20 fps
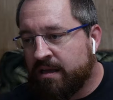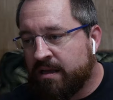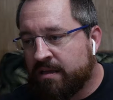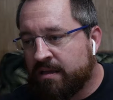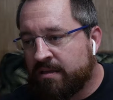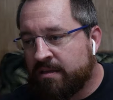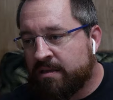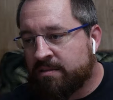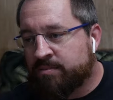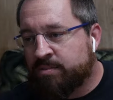
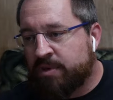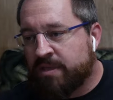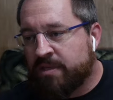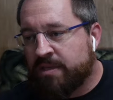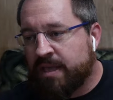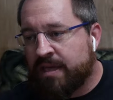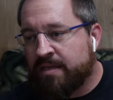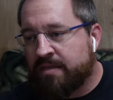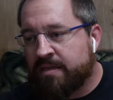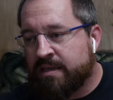let's bring
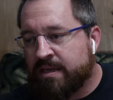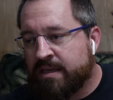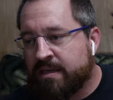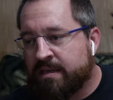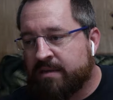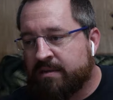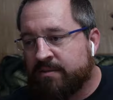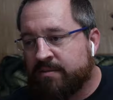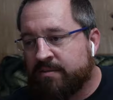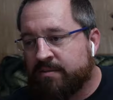that
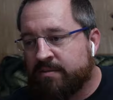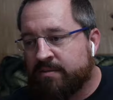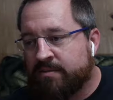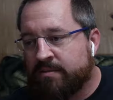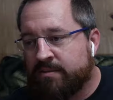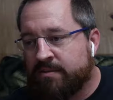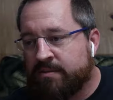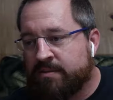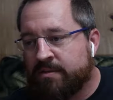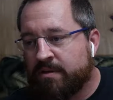down.
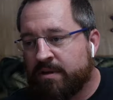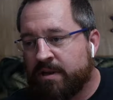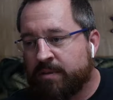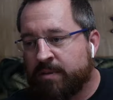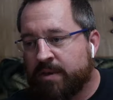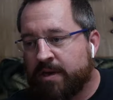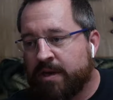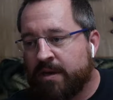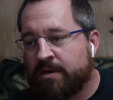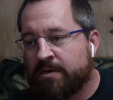
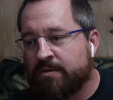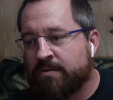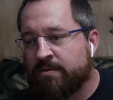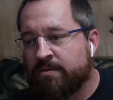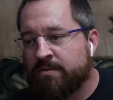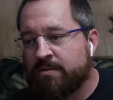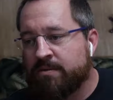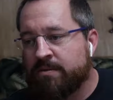There we go.